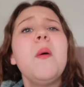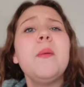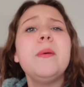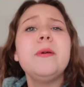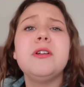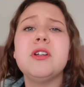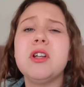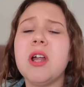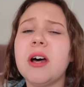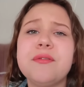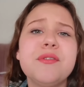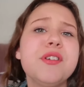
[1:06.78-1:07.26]

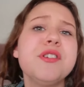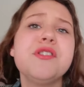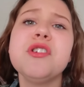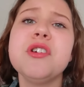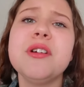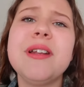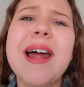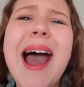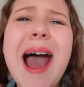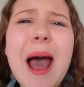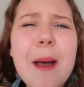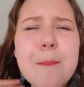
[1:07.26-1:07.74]
I would love to
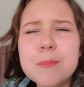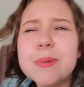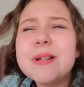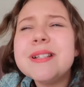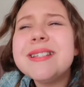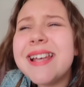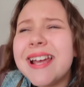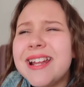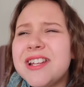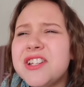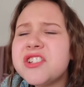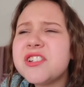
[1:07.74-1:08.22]
do that. And
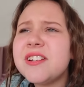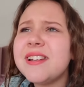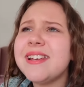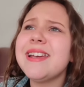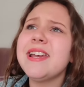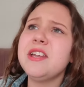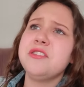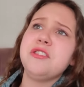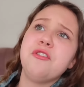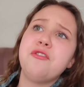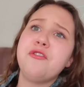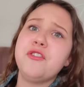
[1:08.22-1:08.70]

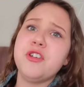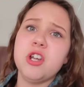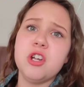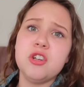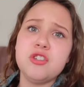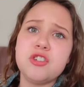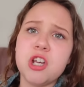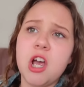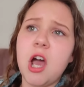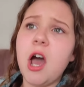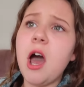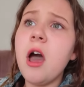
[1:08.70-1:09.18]
potentially in the
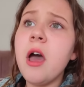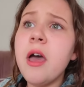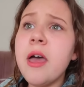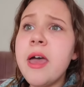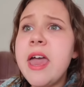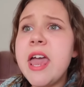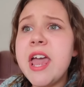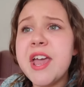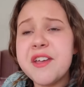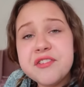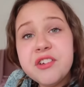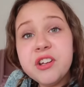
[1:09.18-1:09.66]
future,
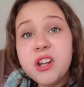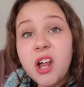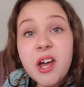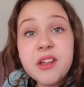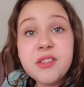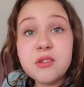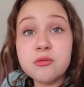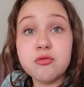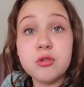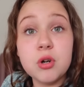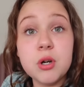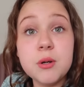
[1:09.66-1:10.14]
if you
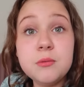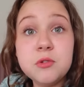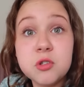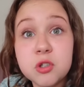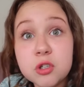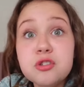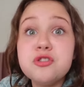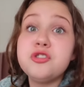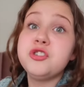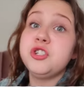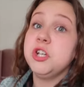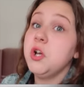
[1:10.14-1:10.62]
like the room
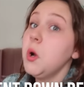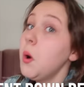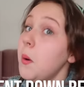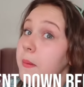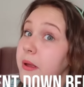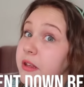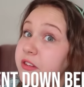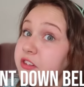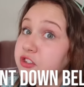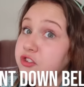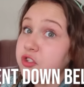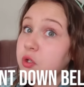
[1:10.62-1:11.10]
tour, do you
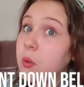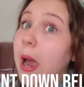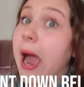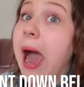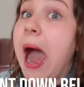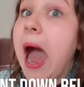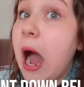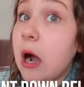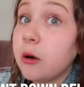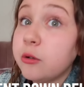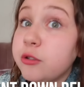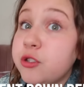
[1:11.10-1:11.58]
want me to do a
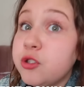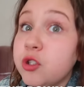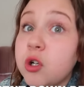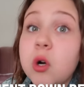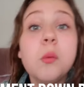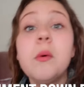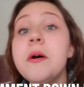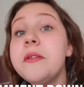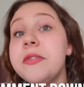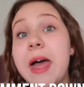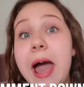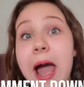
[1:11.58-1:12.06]
house
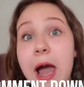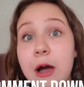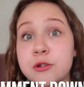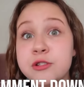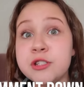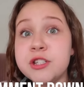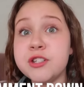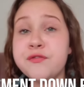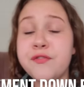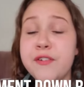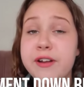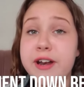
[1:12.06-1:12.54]
tour when the house is